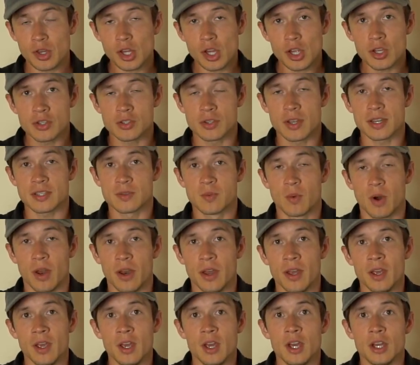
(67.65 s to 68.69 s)
So that's
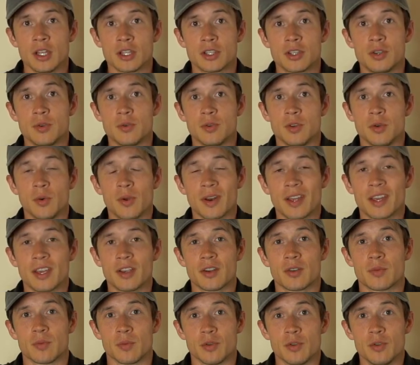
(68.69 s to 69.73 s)
one. Two, you wanna get
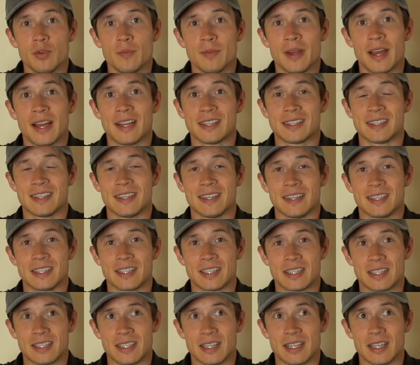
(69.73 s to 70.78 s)
your room as
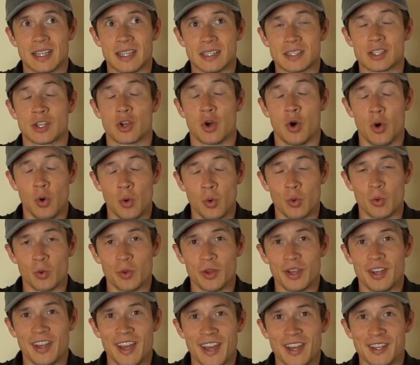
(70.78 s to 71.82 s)

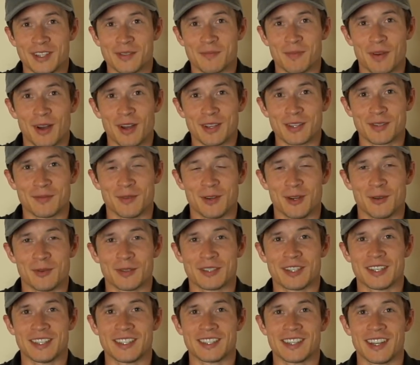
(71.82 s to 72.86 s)
cold as possible. I
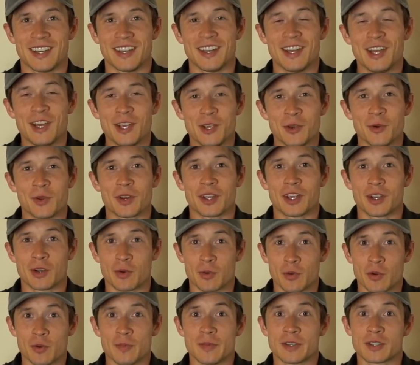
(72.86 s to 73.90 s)
almost said as light. You wanna get
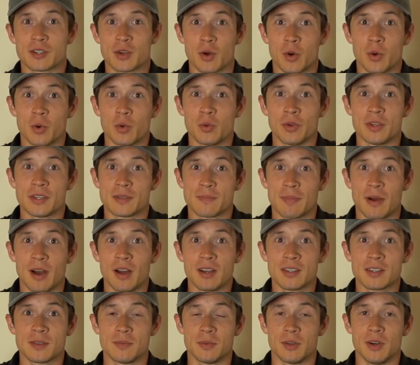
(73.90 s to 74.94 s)
your room as cold as
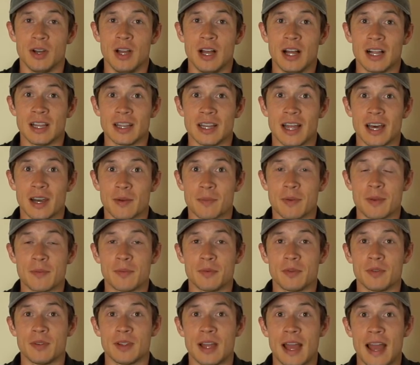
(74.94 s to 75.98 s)
possible. A lot of
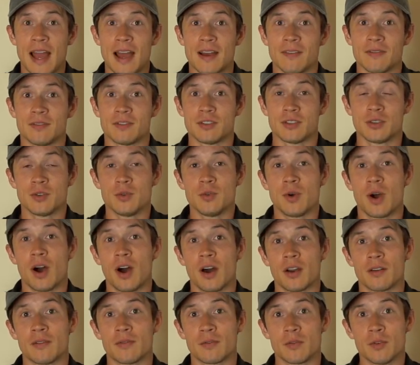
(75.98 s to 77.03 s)
people have too
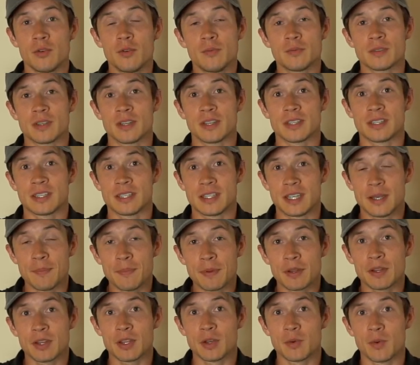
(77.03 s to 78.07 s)
hot of rooms.
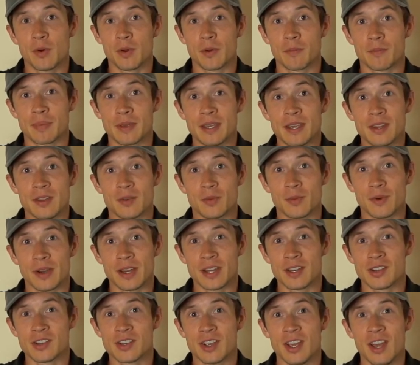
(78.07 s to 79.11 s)
Typically you wanna be in the
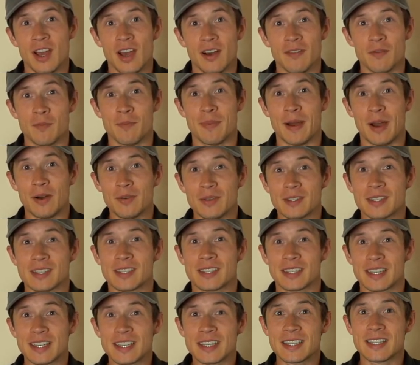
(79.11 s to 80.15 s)
range of about
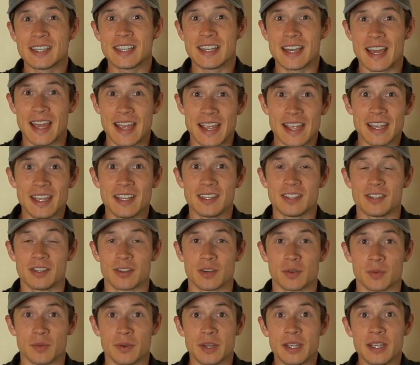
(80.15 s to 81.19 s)
68
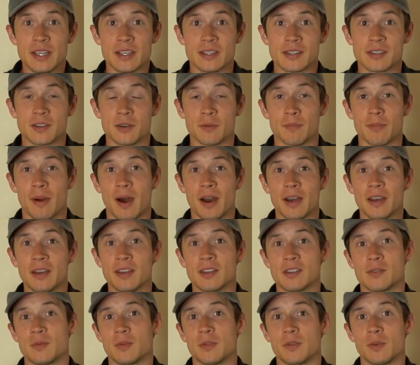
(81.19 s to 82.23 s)
degrees. Your body
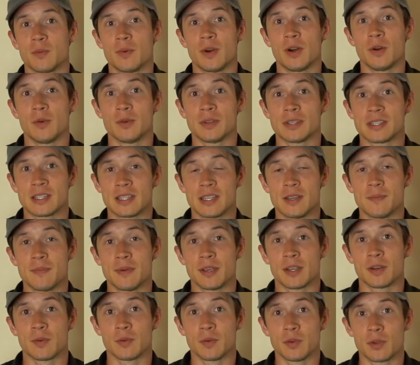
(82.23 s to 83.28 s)
does really well with
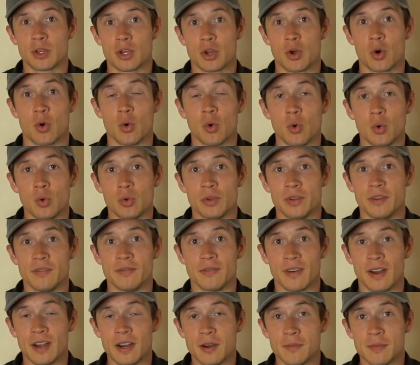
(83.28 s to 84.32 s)
sleeping in really cold
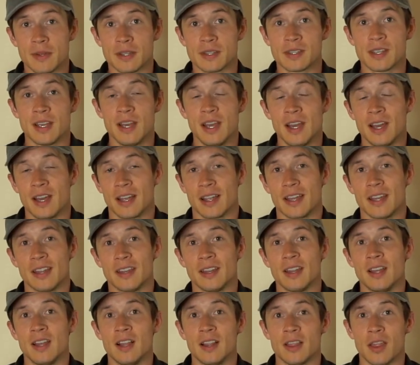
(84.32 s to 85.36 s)
environments.
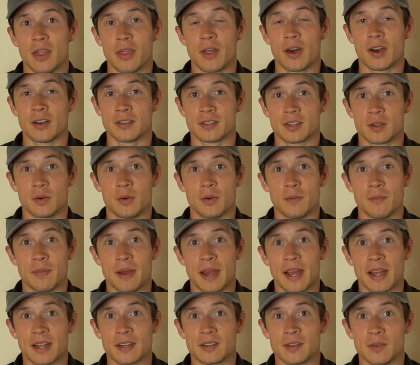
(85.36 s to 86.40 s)
Again, the thought is going
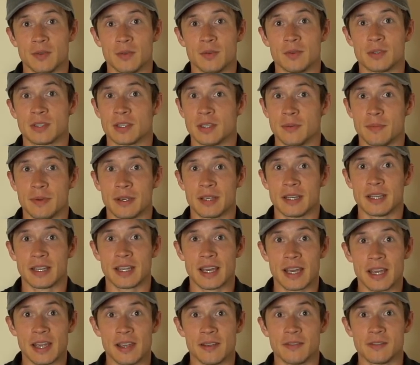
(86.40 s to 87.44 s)
back to sleeping in
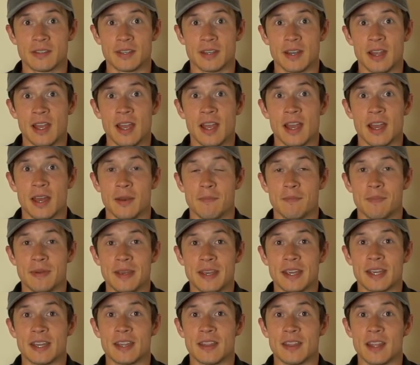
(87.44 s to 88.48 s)
caves and
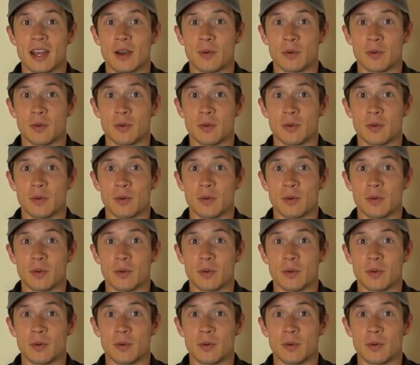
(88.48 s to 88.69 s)
being in that